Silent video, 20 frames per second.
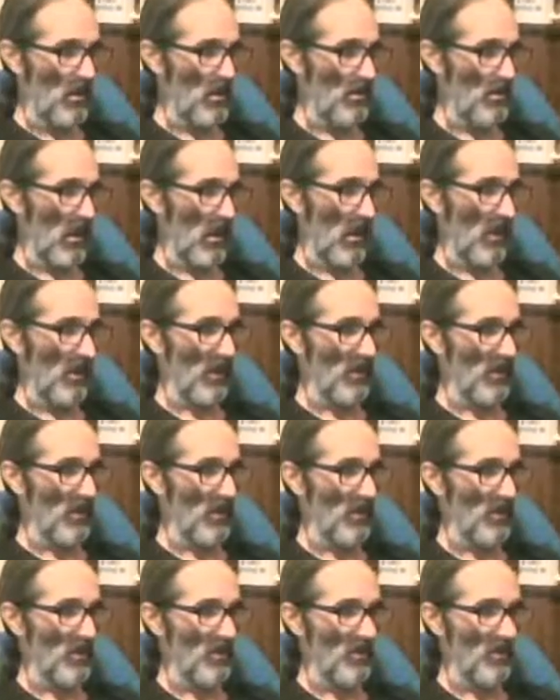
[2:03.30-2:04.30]
Greta
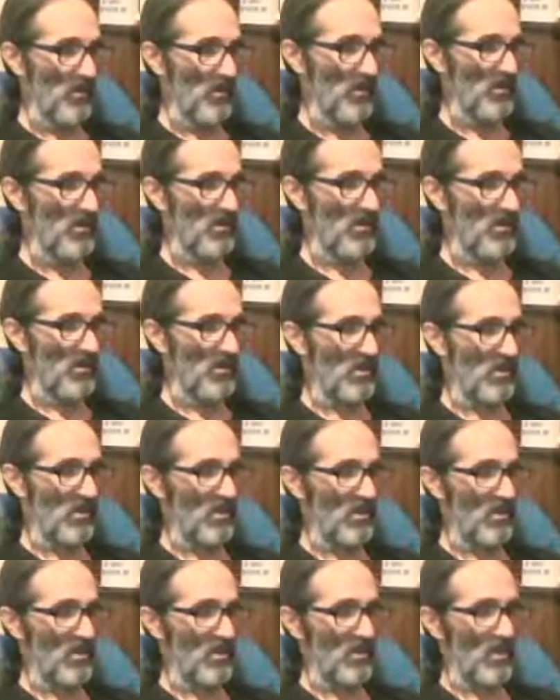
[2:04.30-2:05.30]

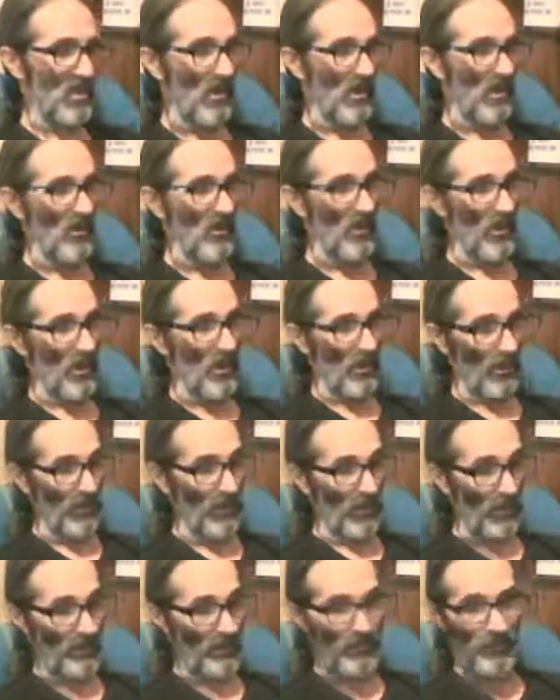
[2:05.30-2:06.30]
Thunberg.
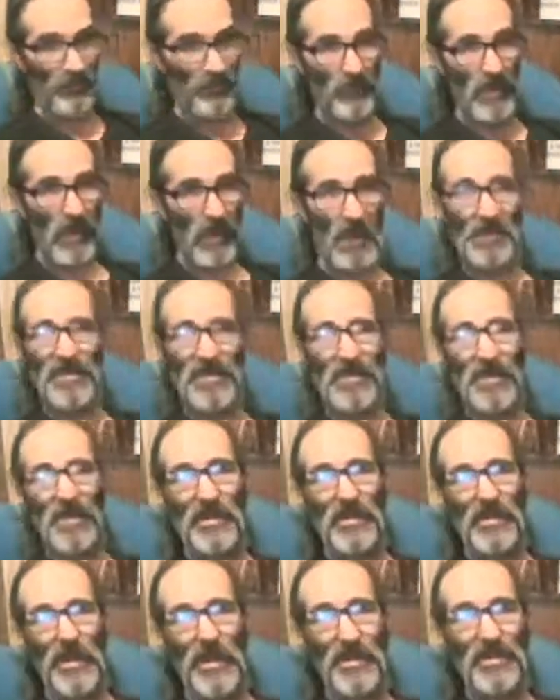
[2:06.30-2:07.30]
I'm sure
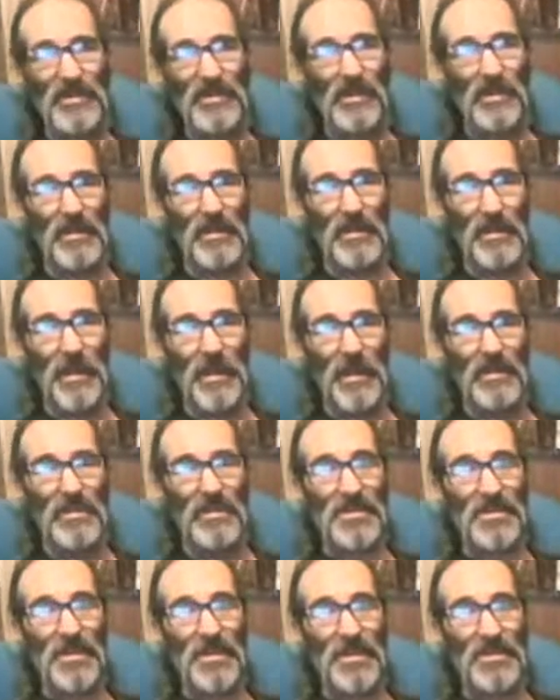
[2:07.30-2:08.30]
you've all seen her.
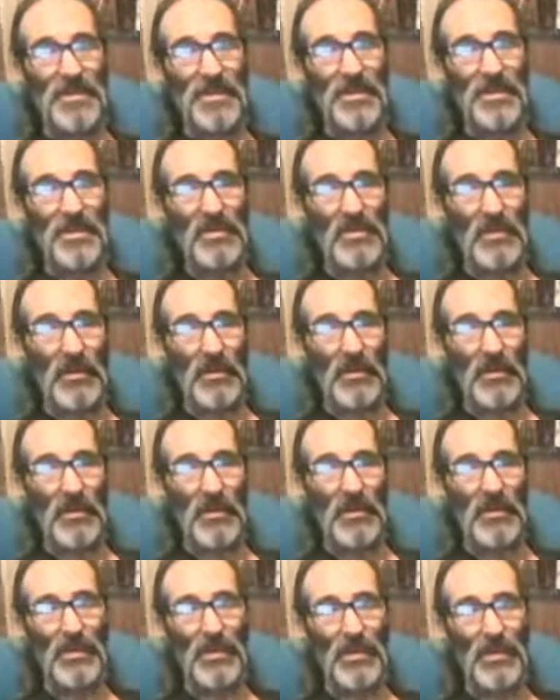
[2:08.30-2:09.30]
The
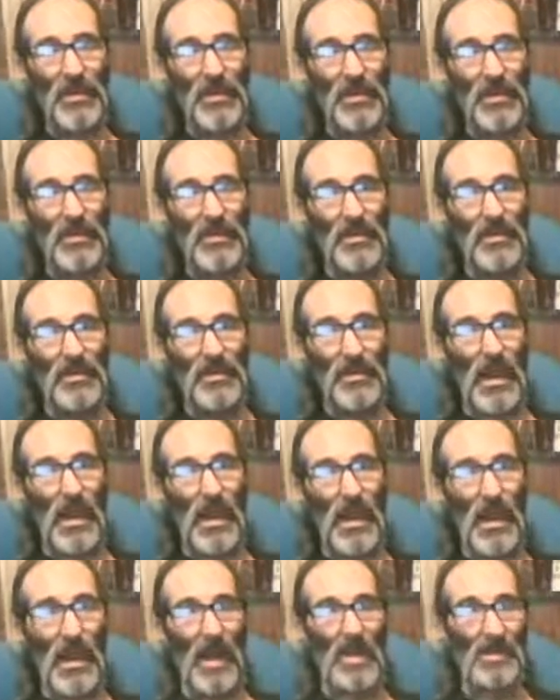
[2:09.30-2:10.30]
16-year-old girl who's
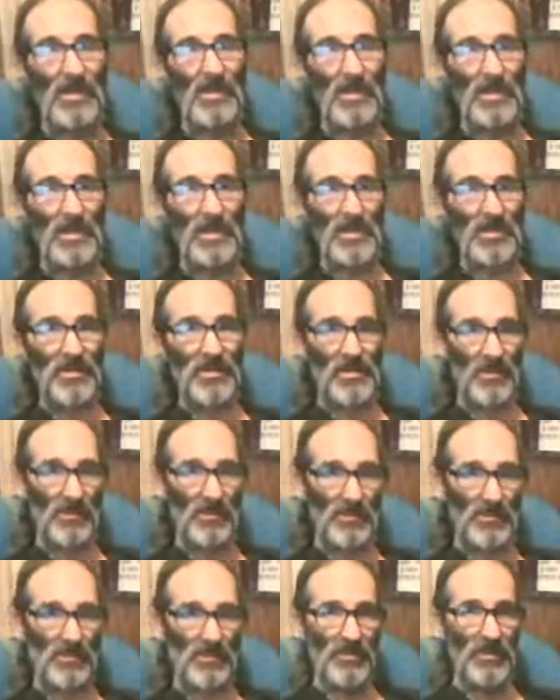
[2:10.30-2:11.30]
got Asperger's.
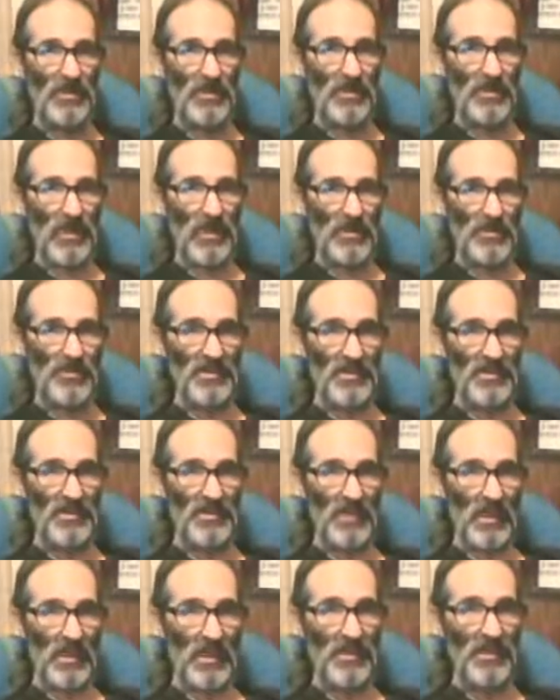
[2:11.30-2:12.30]
She's done some
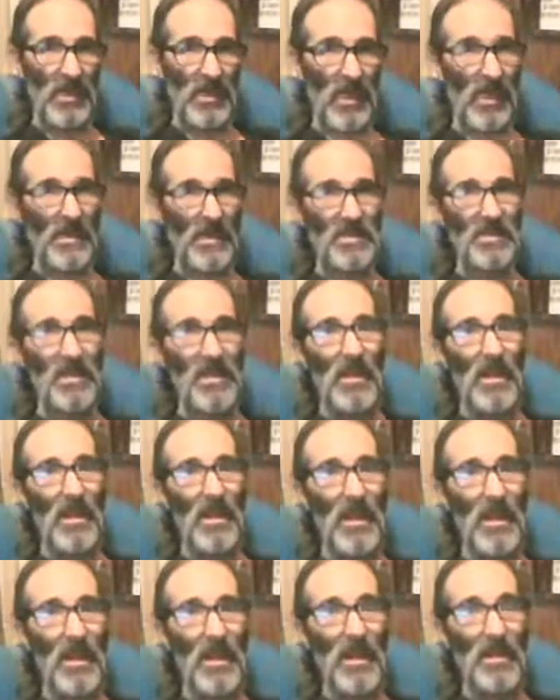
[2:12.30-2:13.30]
TED Talks,
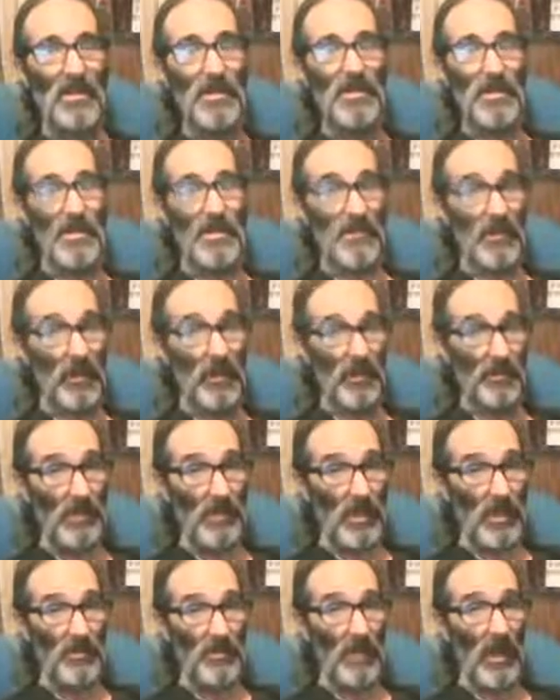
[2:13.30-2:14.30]
and she's very
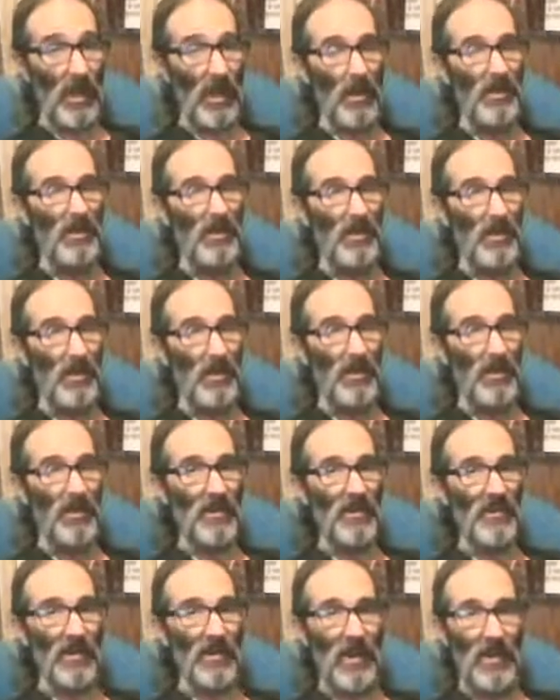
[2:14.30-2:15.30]
big about the
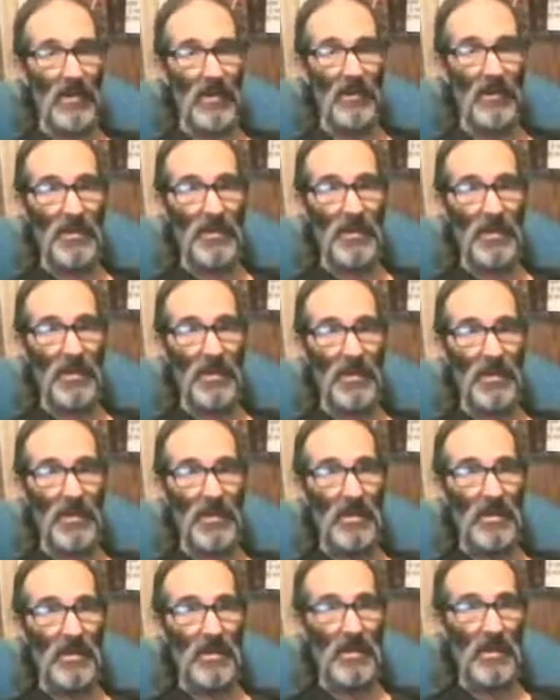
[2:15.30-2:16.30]
environment,
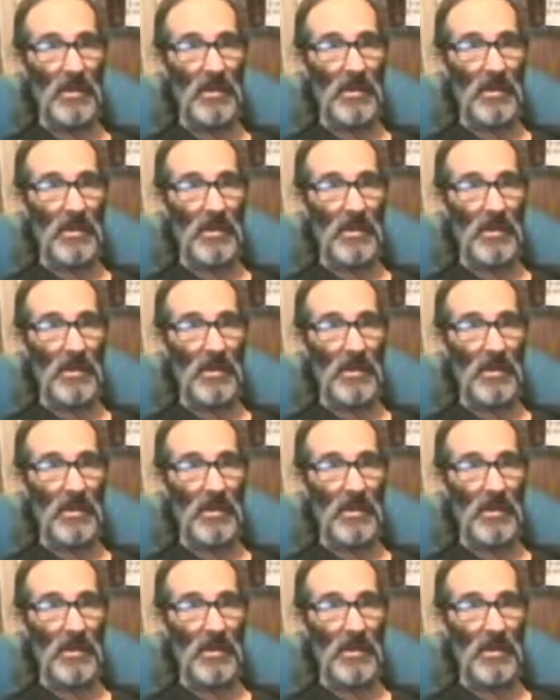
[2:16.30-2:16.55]
and